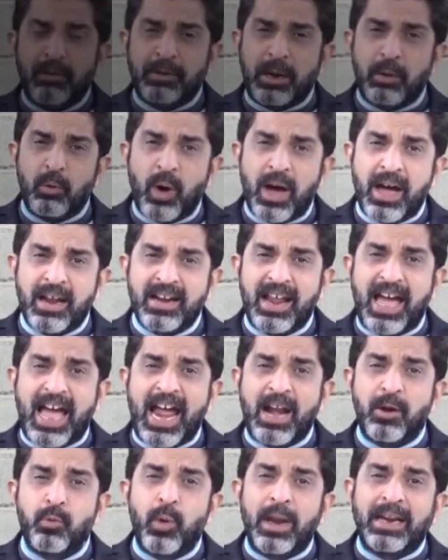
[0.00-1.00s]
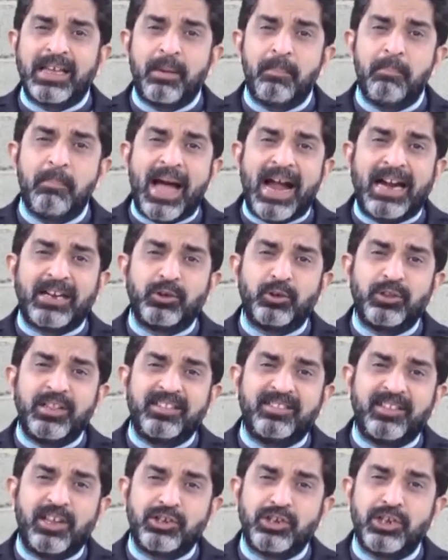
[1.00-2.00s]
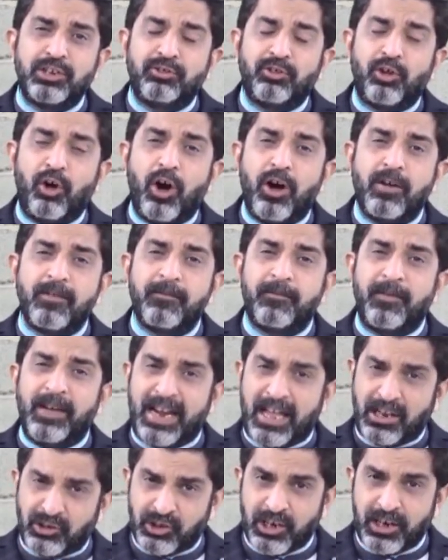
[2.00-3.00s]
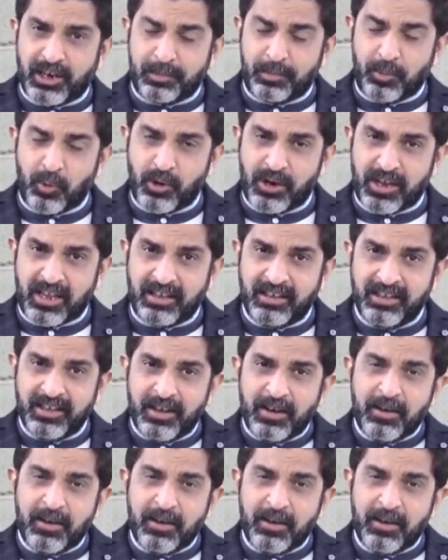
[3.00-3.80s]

everyone and welcome back to the sessions on financial reporting.